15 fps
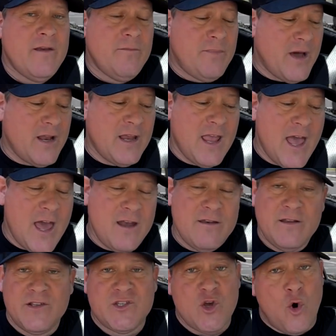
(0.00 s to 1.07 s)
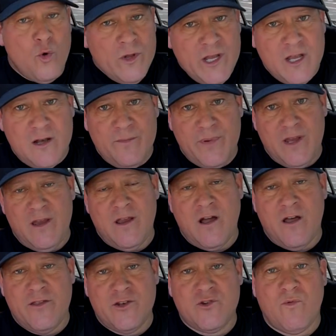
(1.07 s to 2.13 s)
But again, it's only going to be
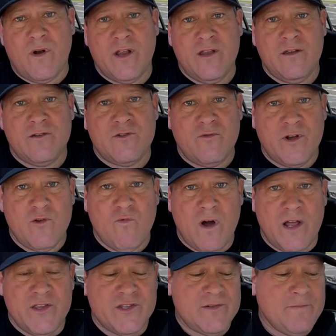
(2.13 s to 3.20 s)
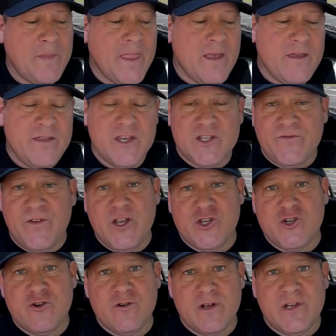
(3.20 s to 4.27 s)
on the 2021s. This
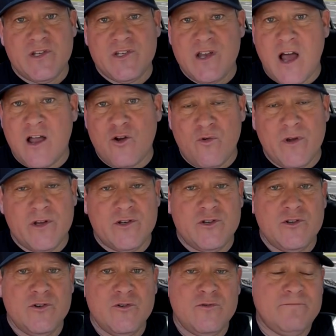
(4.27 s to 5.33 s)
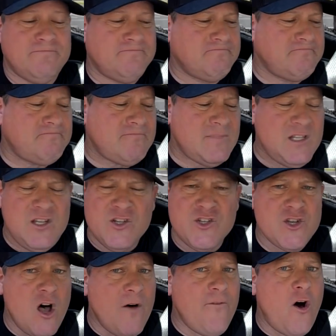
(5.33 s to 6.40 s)
feature is not going to
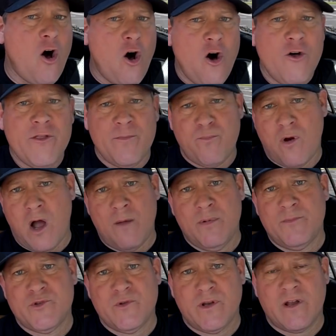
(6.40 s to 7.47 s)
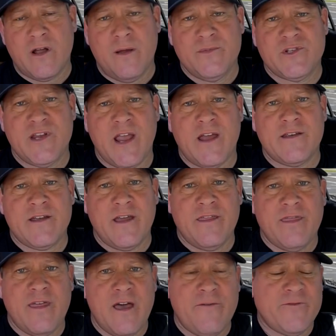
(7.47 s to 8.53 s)
solve all the problems when it comes to
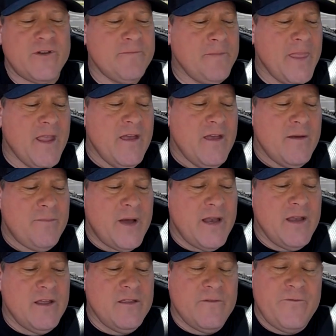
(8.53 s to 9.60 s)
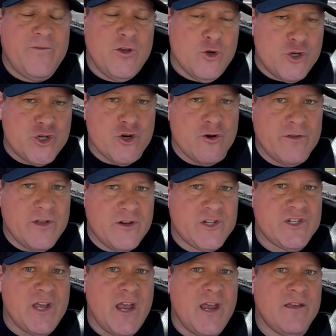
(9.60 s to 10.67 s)
anti-theft, but in the future, they're
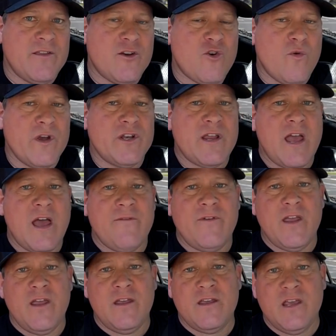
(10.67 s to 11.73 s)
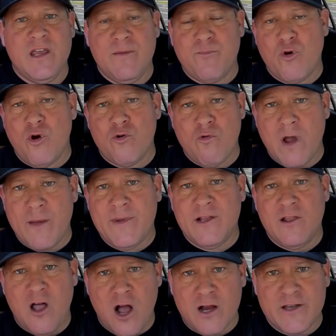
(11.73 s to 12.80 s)
saying they're going to have a key
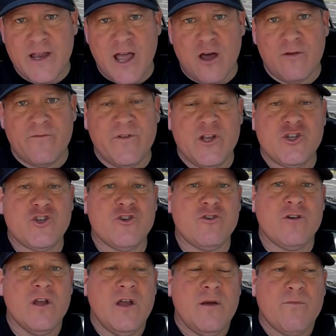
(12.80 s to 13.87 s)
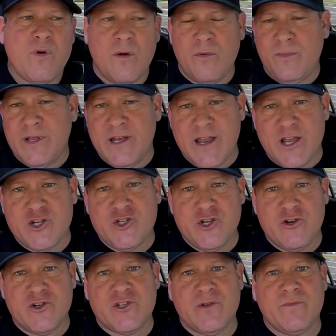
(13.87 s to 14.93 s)
programming lockdown feature, probably next
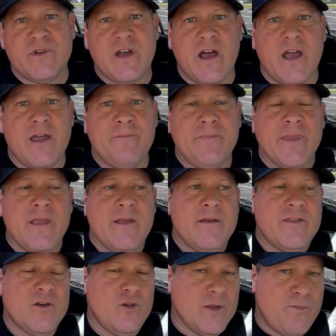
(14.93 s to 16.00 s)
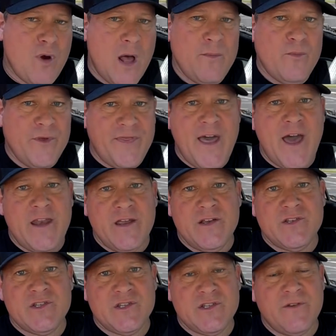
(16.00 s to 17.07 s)
year sometime. The only problem with that
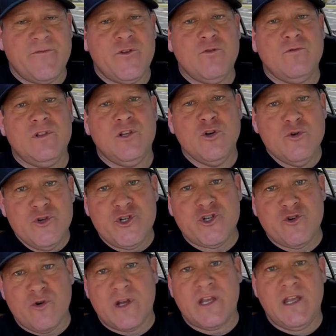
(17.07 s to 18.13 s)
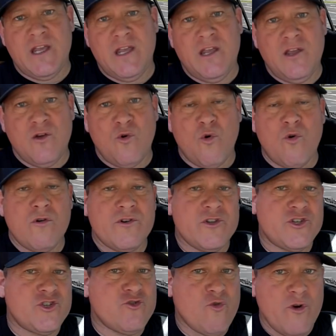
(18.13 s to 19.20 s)
is if you lose your key or
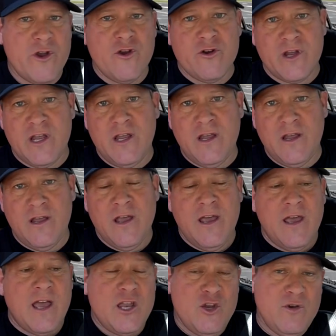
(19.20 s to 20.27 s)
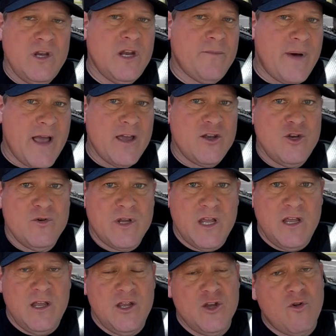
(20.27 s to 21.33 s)
destroy your key and you need to buy a new
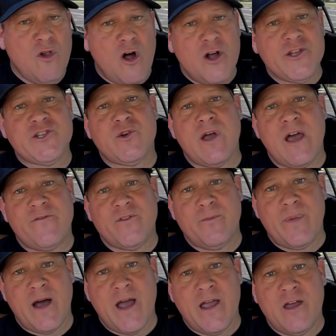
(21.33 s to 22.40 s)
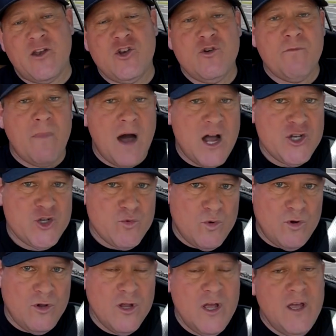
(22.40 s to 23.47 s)
key, you'll also have to buy a new
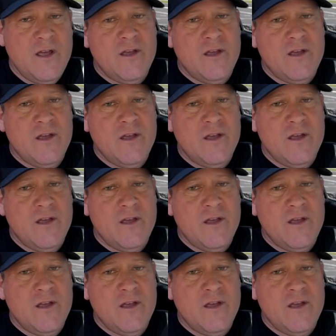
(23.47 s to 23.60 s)
module